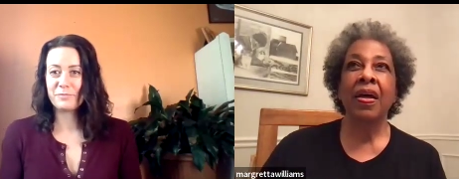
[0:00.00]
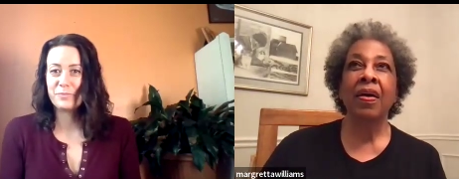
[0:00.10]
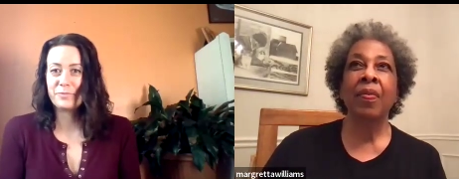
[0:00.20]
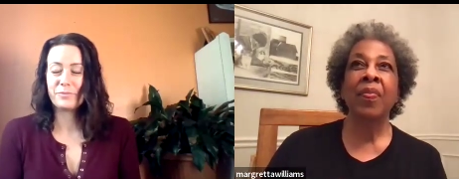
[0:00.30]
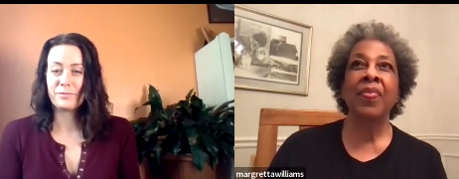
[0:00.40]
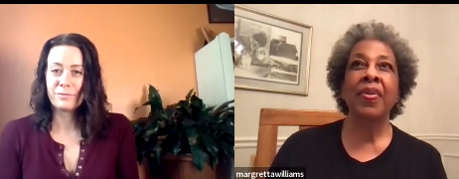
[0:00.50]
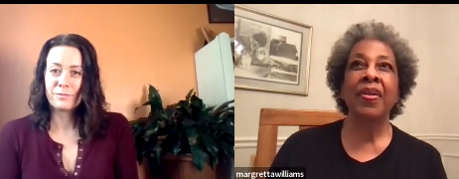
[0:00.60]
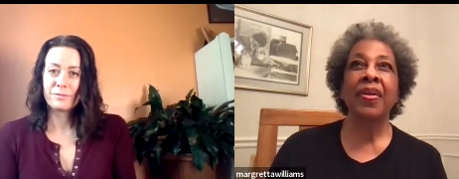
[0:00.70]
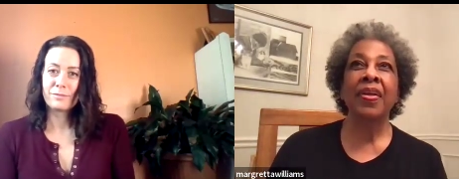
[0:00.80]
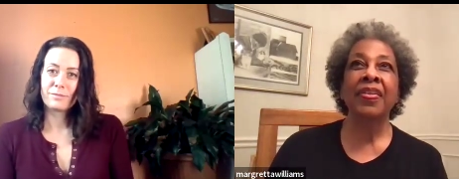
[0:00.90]
Speaker 1: Um,
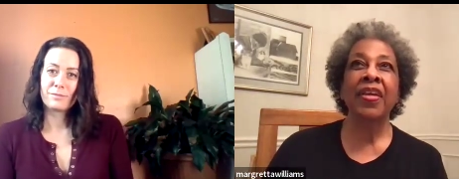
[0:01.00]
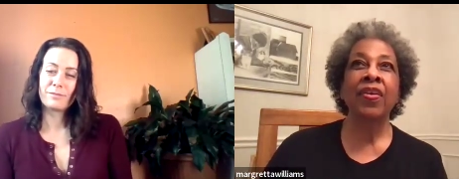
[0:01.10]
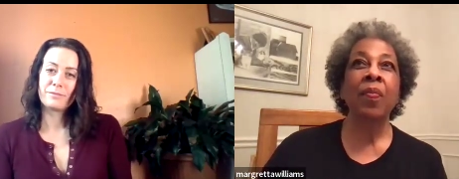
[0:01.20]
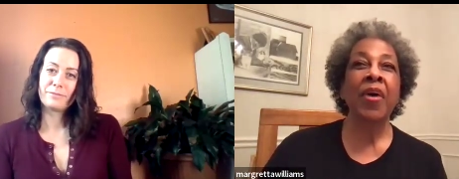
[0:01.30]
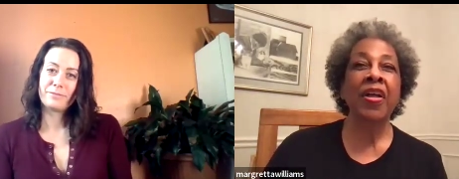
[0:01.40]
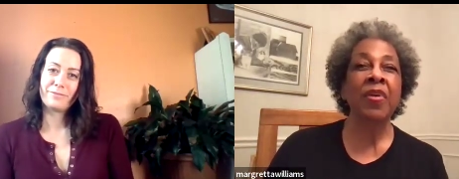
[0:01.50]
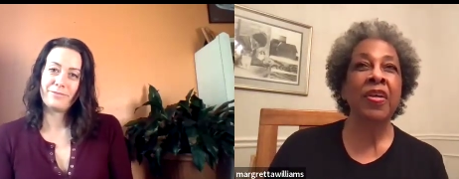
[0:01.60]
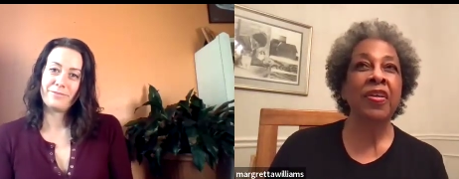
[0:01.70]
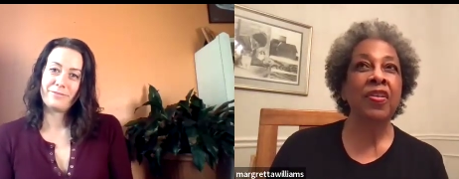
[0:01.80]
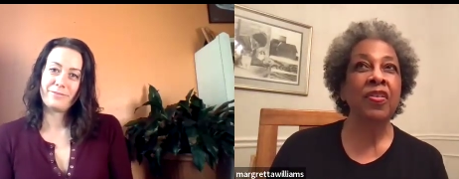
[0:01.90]
they don't bother
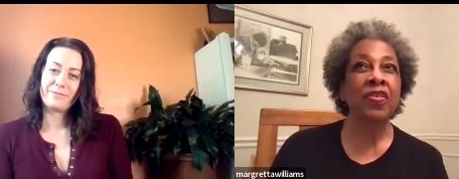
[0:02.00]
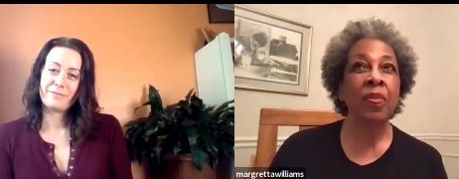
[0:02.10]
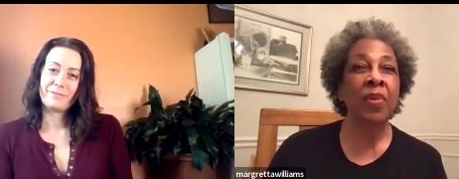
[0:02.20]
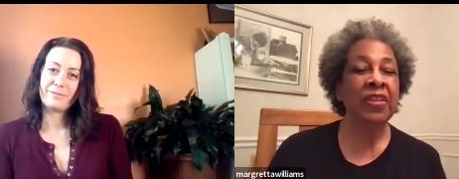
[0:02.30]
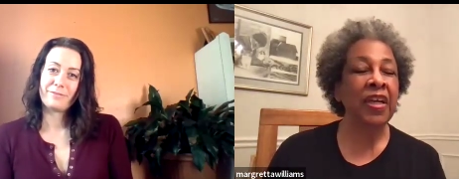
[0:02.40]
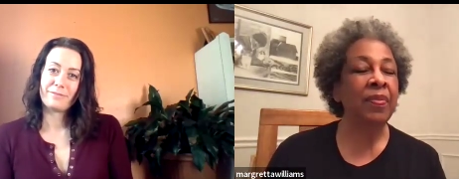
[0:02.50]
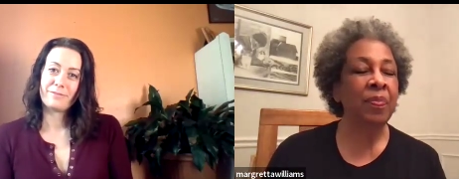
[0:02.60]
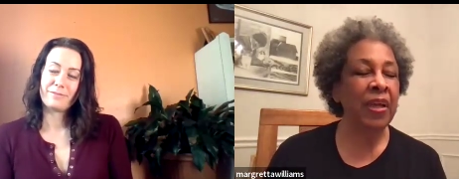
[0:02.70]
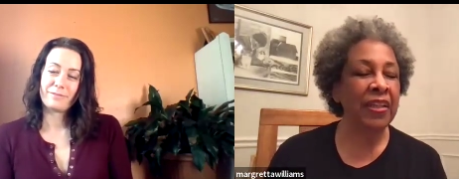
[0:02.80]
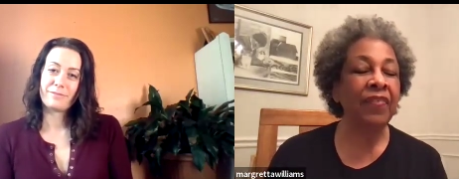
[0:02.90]
me so much. I
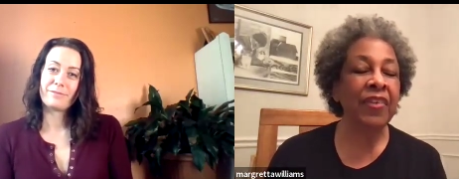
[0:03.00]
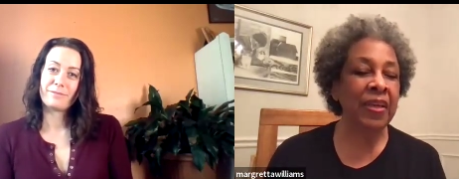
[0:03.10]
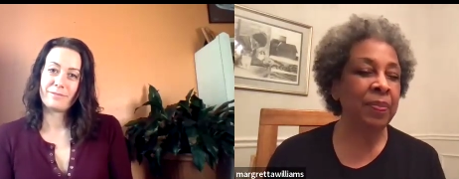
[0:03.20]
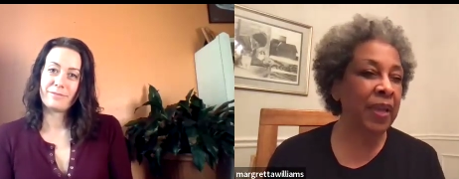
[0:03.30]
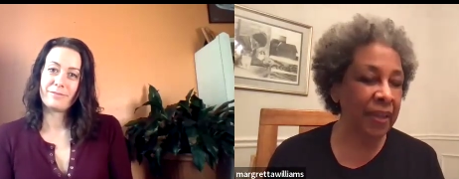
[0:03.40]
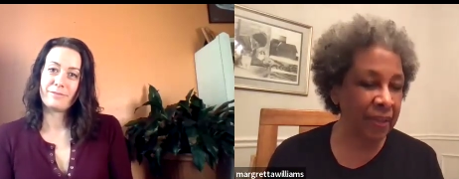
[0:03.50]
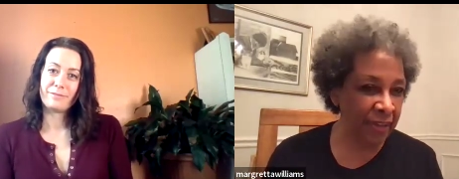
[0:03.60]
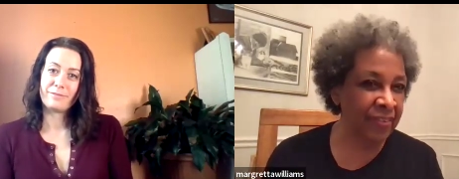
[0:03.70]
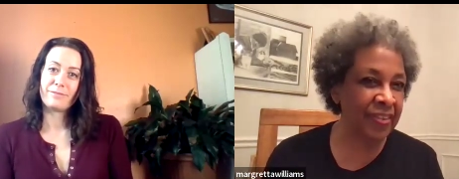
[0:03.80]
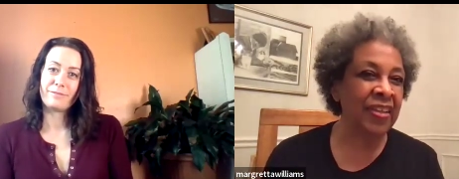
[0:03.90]
have my left knee ha
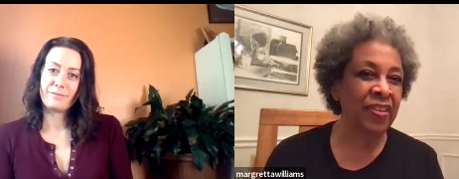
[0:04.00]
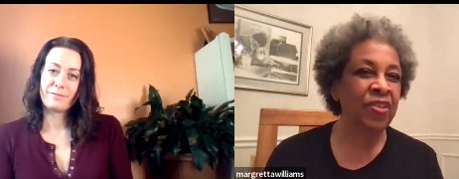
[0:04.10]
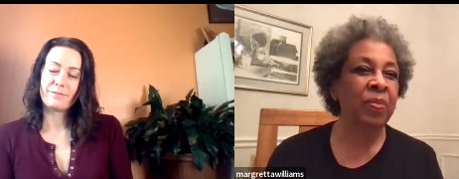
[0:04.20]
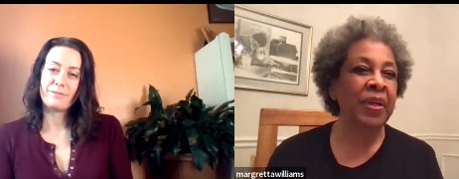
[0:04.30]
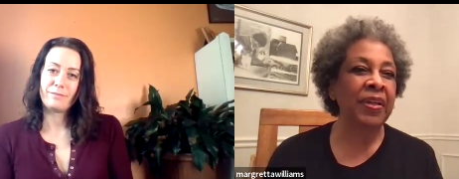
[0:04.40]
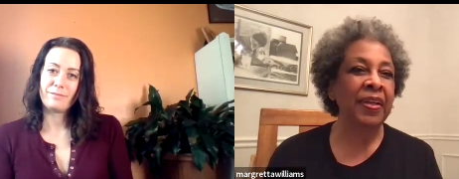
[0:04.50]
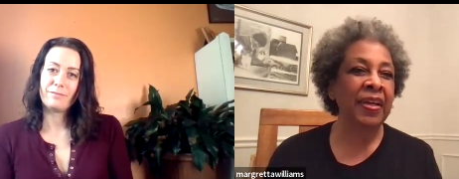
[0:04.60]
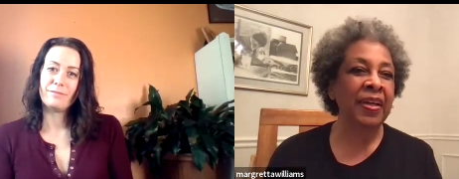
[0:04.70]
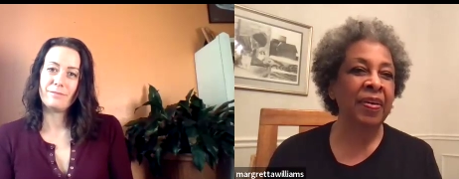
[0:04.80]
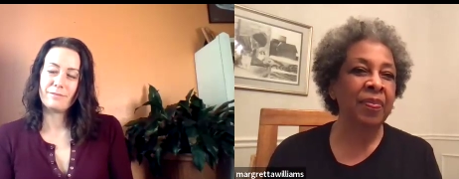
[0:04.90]
has an issue, but
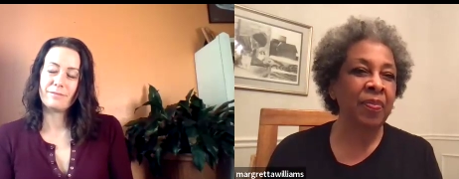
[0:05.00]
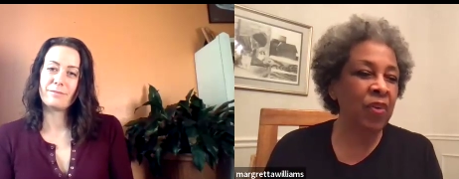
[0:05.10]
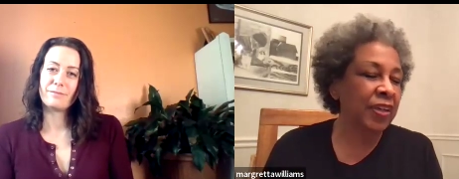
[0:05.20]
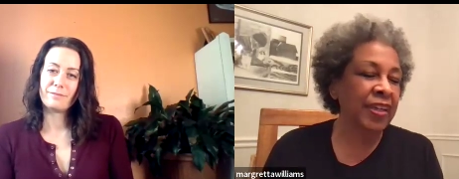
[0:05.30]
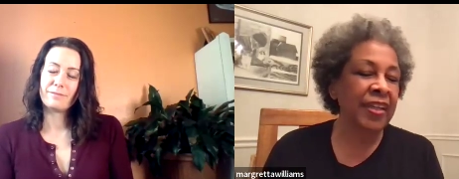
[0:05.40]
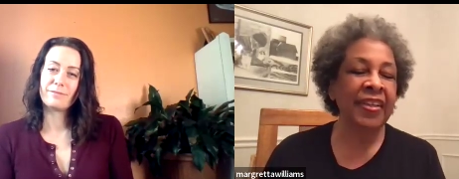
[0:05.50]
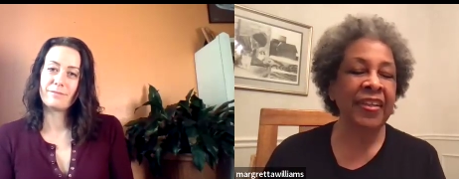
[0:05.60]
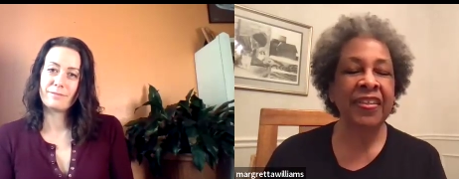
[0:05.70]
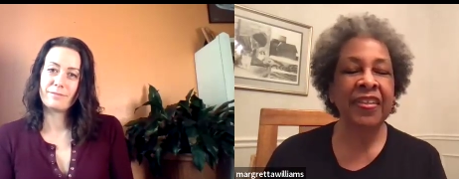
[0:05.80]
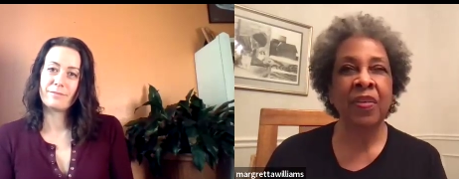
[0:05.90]
uh, mm. we're gonna get
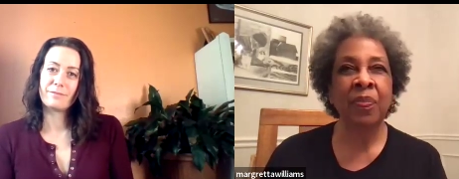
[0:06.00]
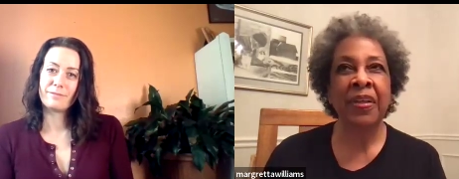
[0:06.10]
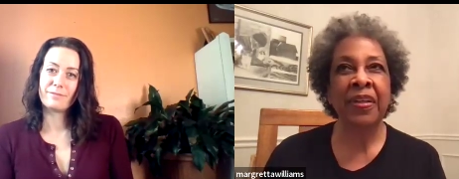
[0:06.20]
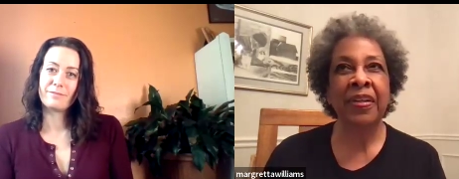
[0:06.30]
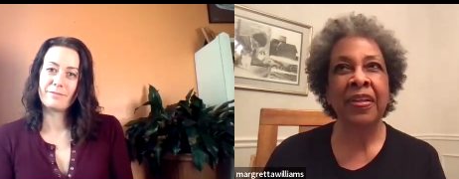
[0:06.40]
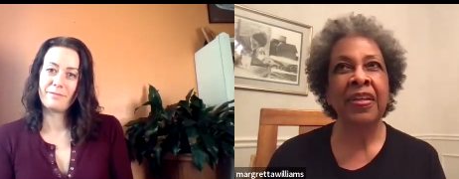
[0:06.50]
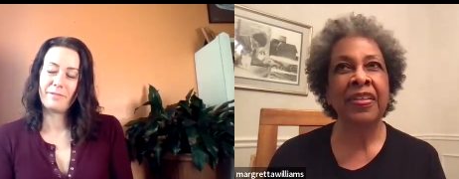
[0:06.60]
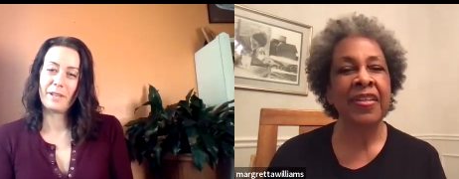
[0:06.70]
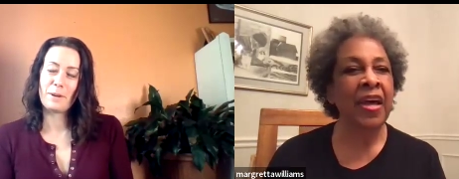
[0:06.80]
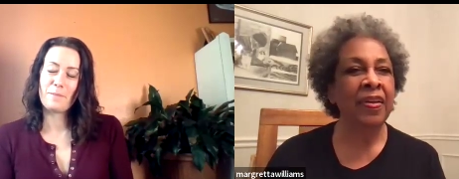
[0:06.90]
that checked. But
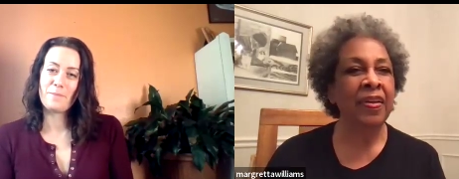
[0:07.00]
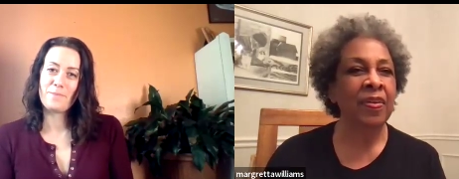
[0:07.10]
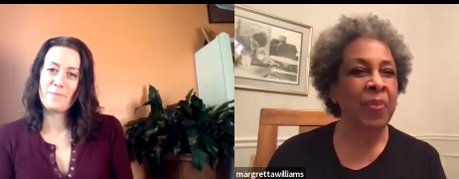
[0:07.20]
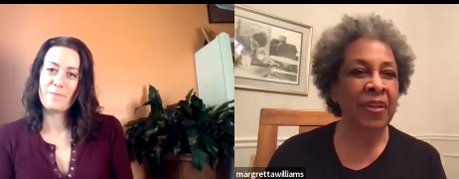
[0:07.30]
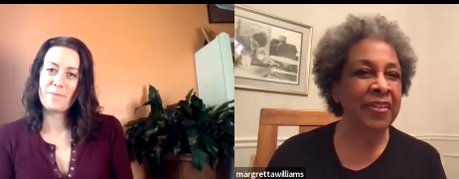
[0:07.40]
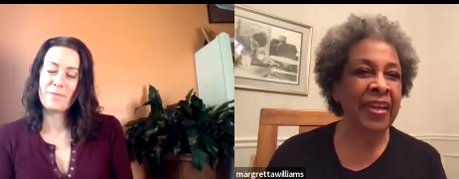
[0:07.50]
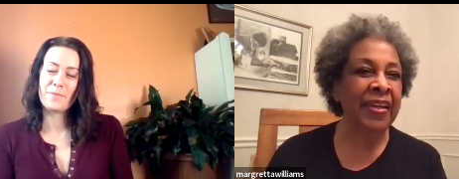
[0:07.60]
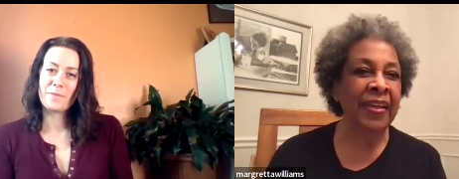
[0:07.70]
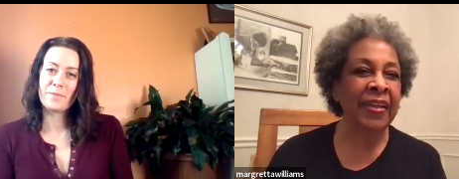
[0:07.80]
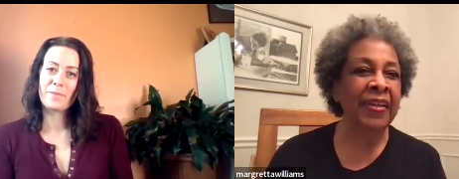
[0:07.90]
it's yeah. not
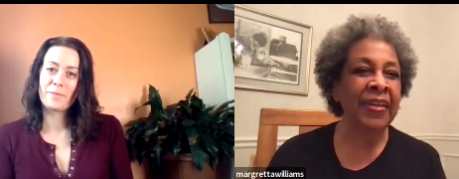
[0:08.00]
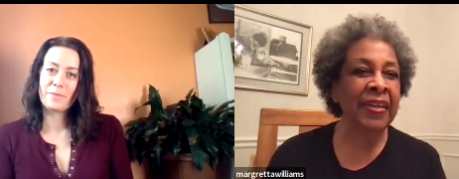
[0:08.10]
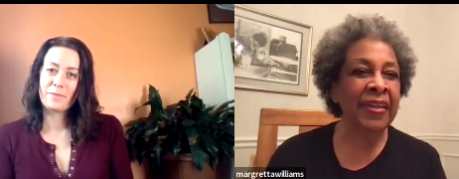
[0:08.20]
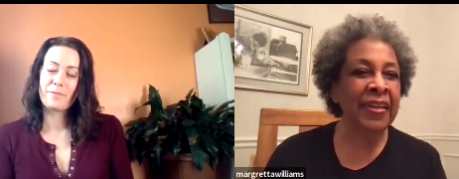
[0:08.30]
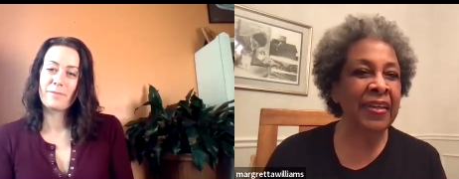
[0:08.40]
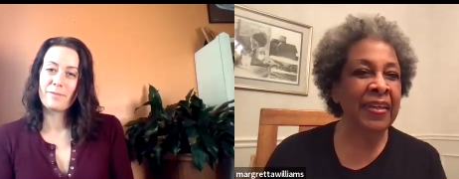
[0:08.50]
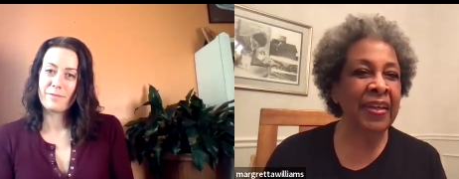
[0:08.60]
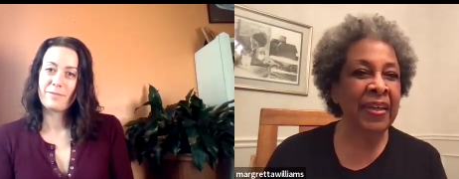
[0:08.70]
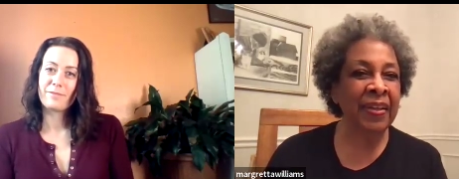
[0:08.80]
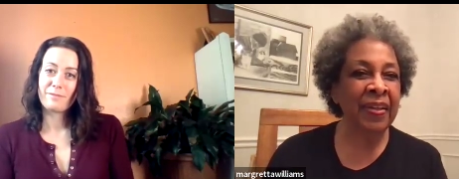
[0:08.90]
debilitating
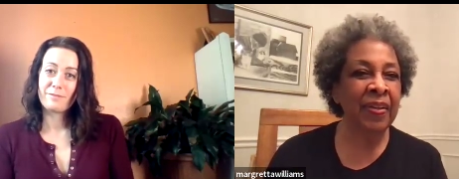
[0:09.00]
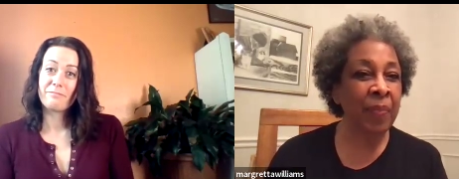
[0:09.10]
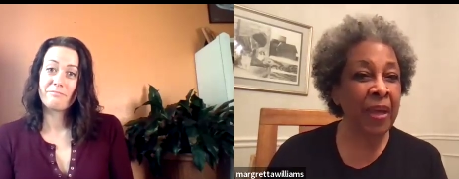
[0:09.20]
and the